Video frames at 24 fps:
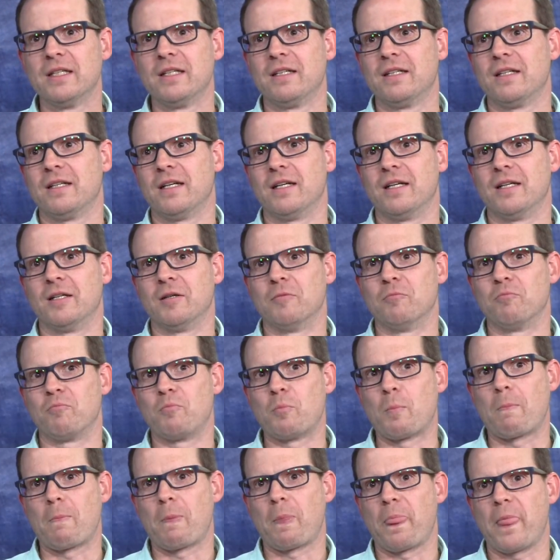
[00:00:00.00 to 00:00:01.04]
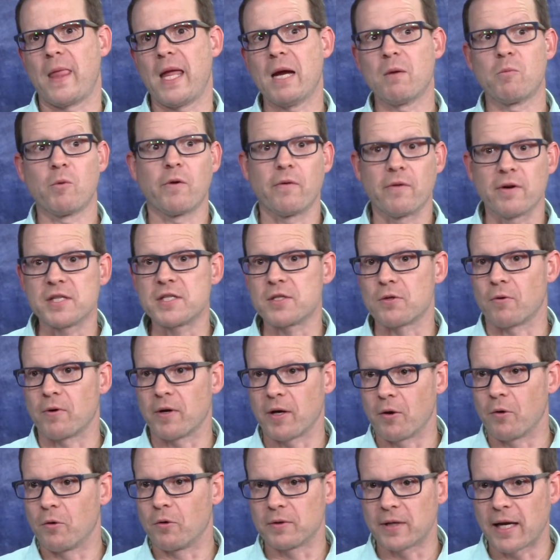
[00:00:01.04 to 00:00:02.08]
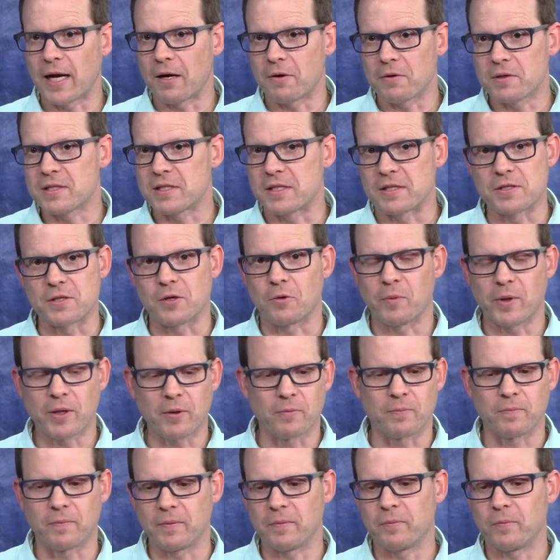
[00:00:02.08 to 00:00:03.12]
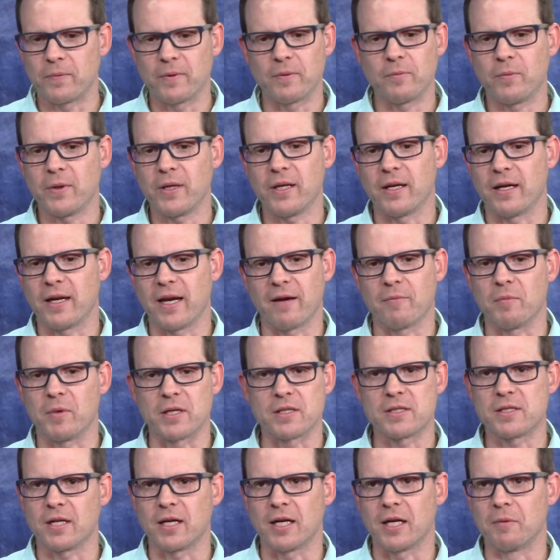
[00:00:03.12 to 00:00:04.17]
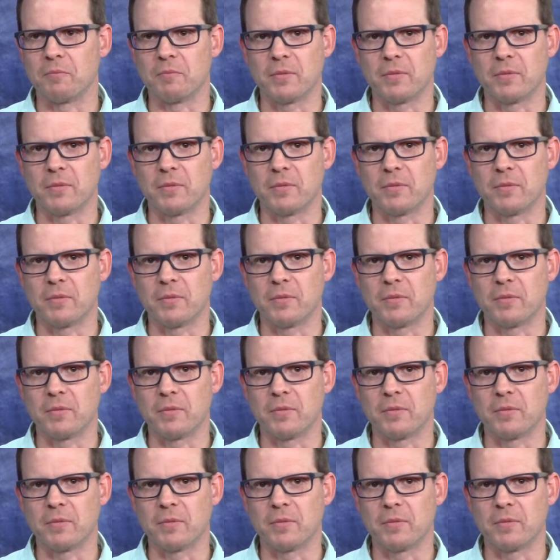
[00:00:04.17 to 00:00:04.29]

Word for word: Um, and we were restoring an old house, and so we we didn't have much time uh,